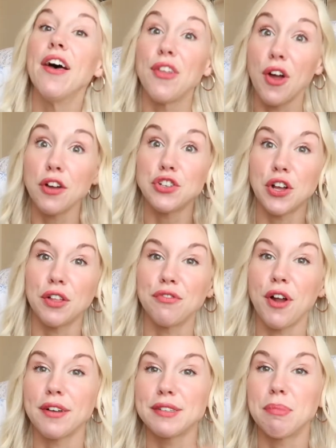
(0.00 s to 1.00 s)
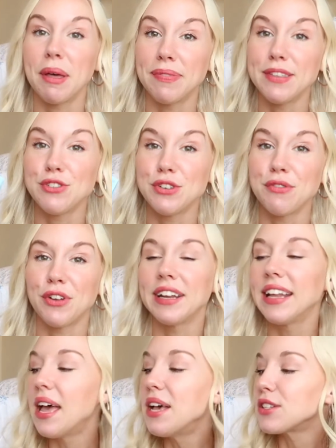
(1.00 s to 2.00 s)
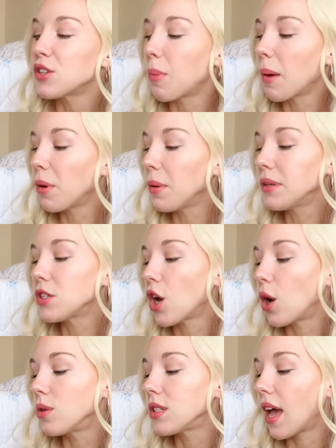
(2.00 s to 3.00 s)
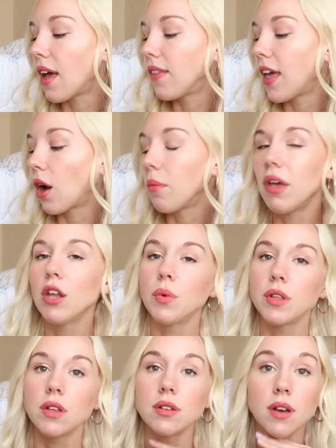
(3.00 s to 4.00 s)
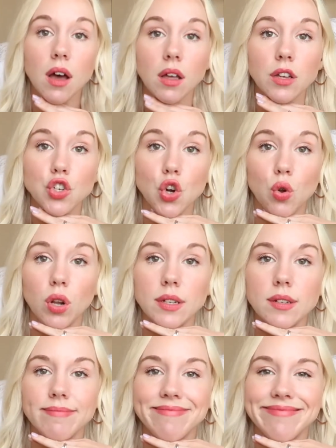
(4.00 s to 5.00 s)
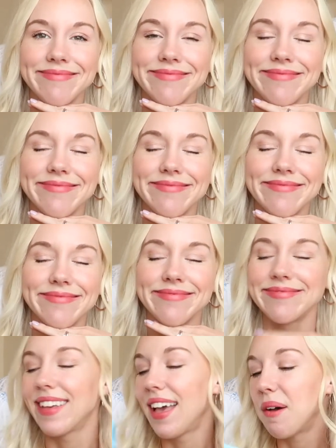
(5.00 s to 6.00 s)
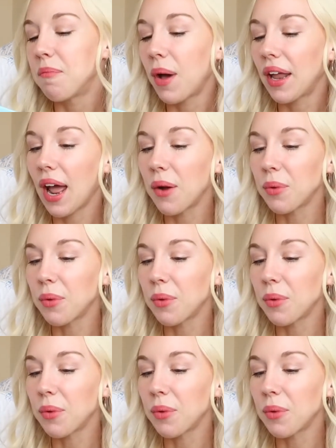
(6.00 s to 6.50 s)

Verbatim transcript: there are chocolate frogs, but these are different. So peppermint toads, and they are made with dark chocolate. But I